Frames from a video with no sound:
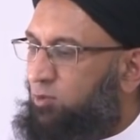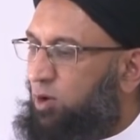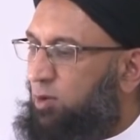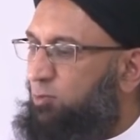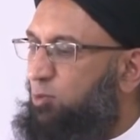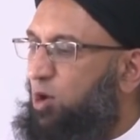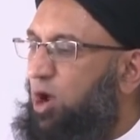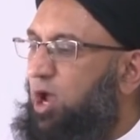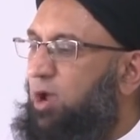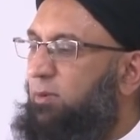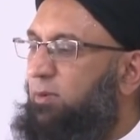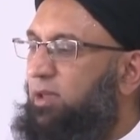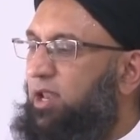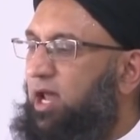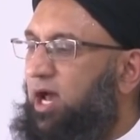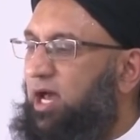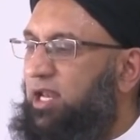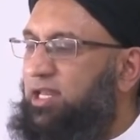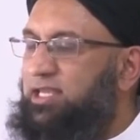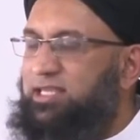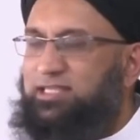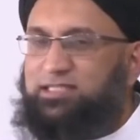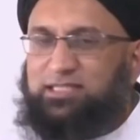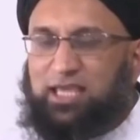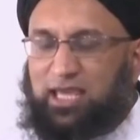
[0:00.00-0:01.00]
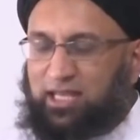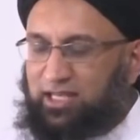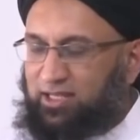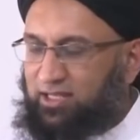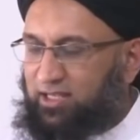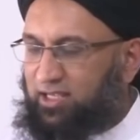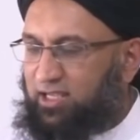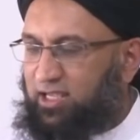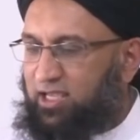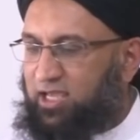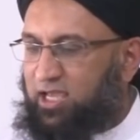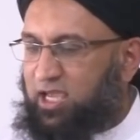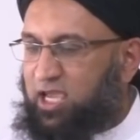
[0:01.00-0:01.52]
When Muhammad Ali
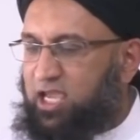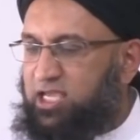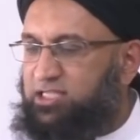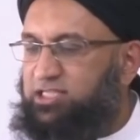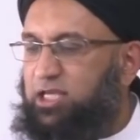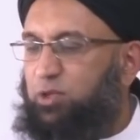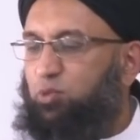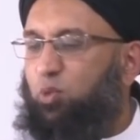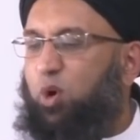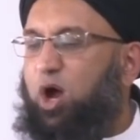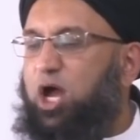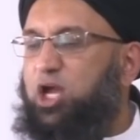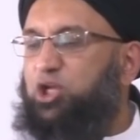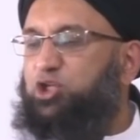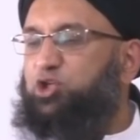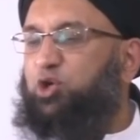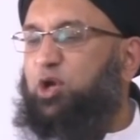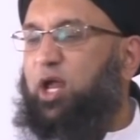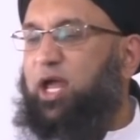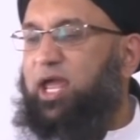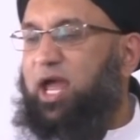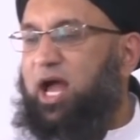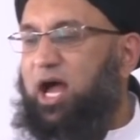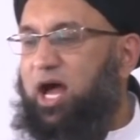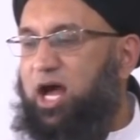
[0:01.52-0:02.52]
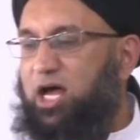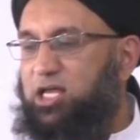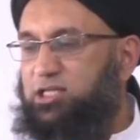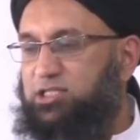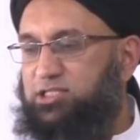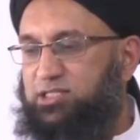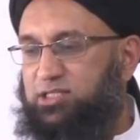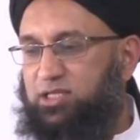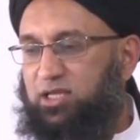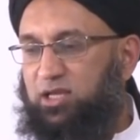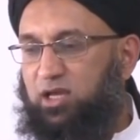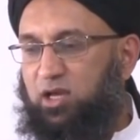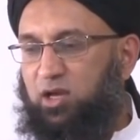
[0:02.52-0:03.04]
said, he said, why should I
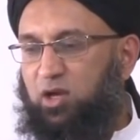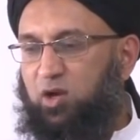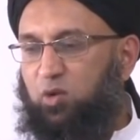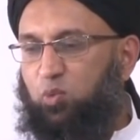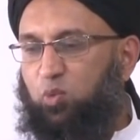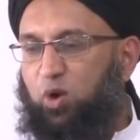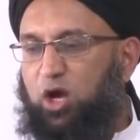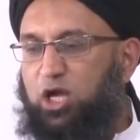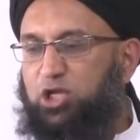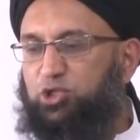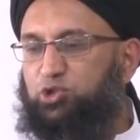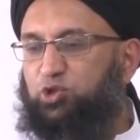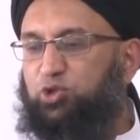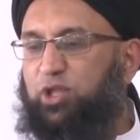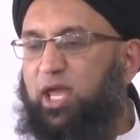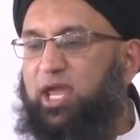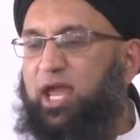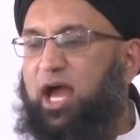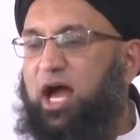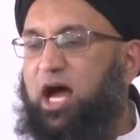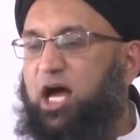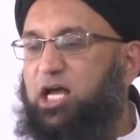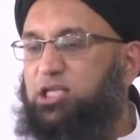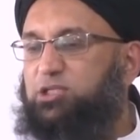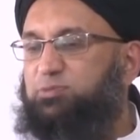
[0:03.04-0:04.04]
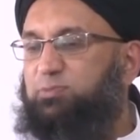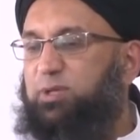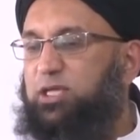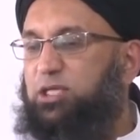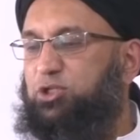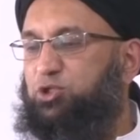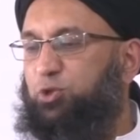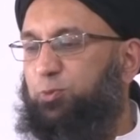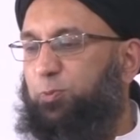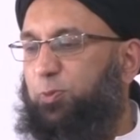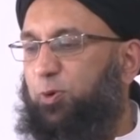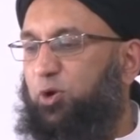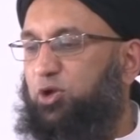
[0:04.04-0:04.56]
ask, why should they ask
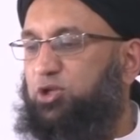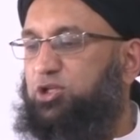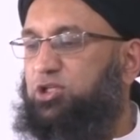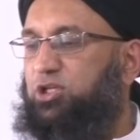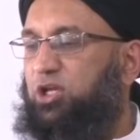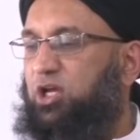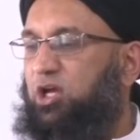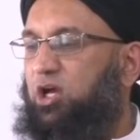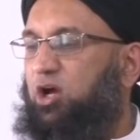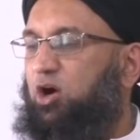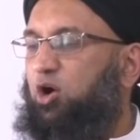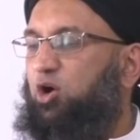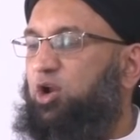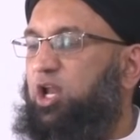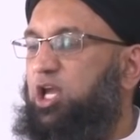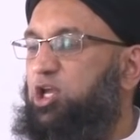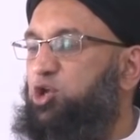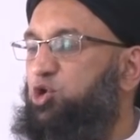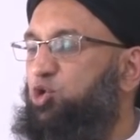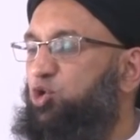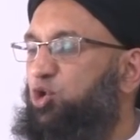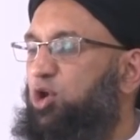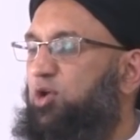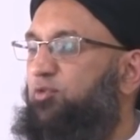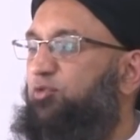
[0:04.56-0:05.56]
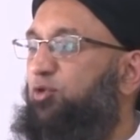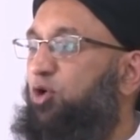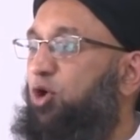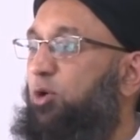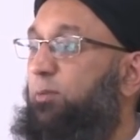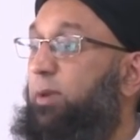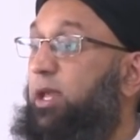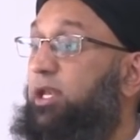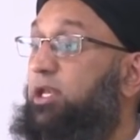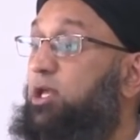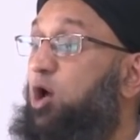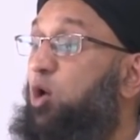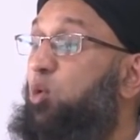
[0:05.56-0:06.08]
me to put on a
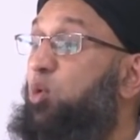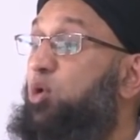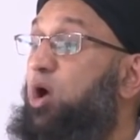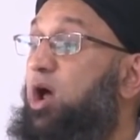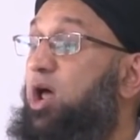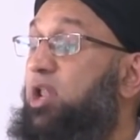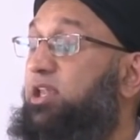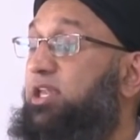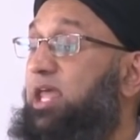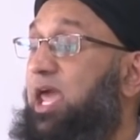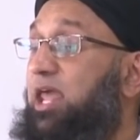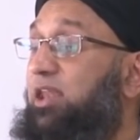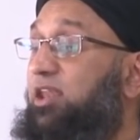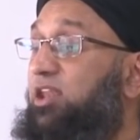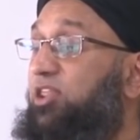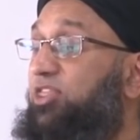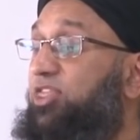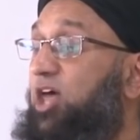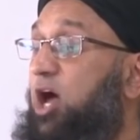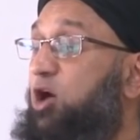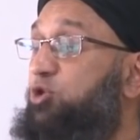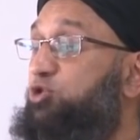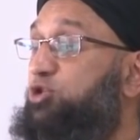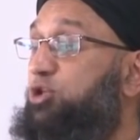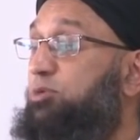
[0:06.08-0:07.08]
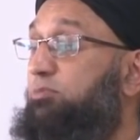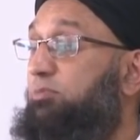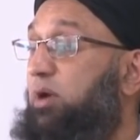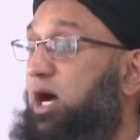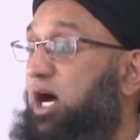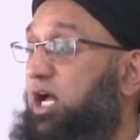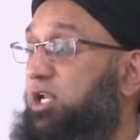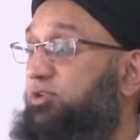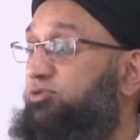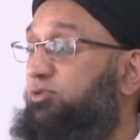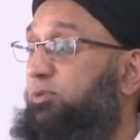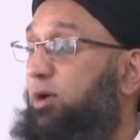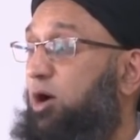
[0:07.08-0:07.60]
uniform and go 10,000
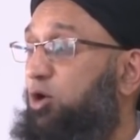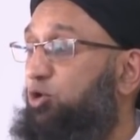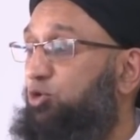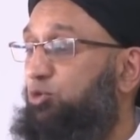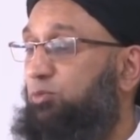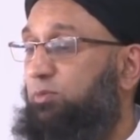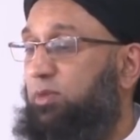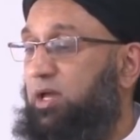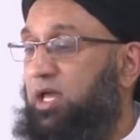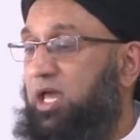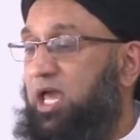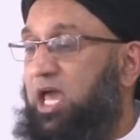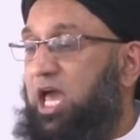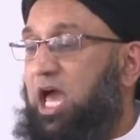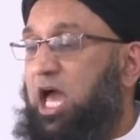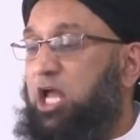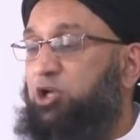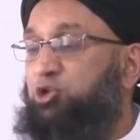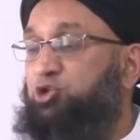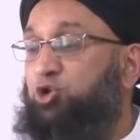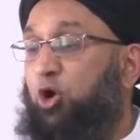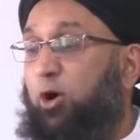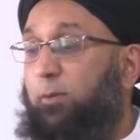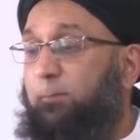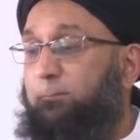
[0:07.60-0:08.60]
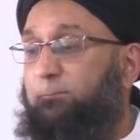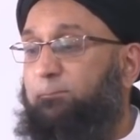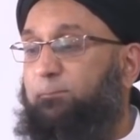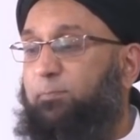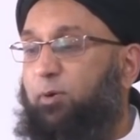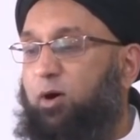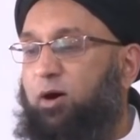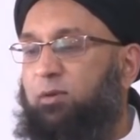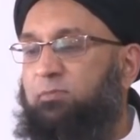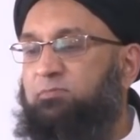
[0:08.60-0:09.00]
miles from home and drop